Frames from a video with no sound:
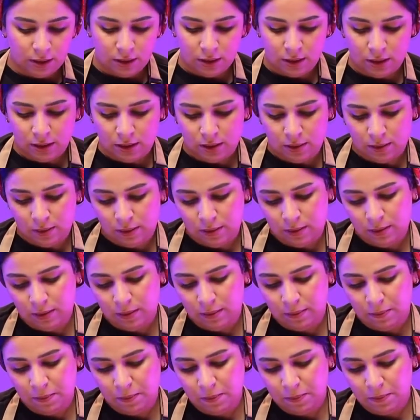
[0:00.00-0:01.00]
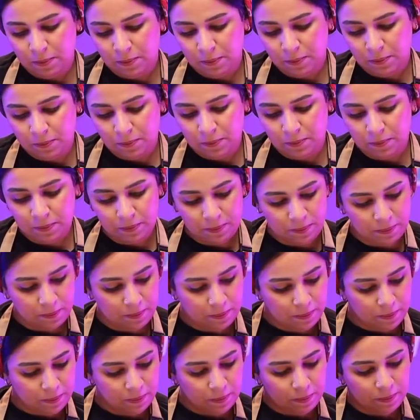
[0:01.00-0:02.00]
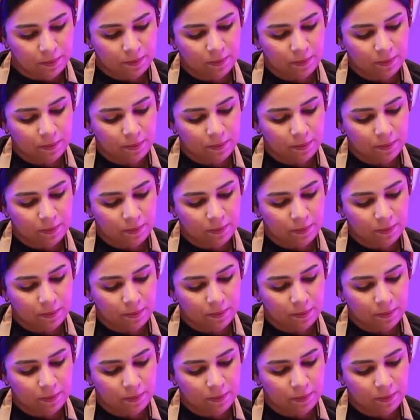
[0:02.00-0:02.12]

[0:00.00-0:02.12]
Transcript: (silence)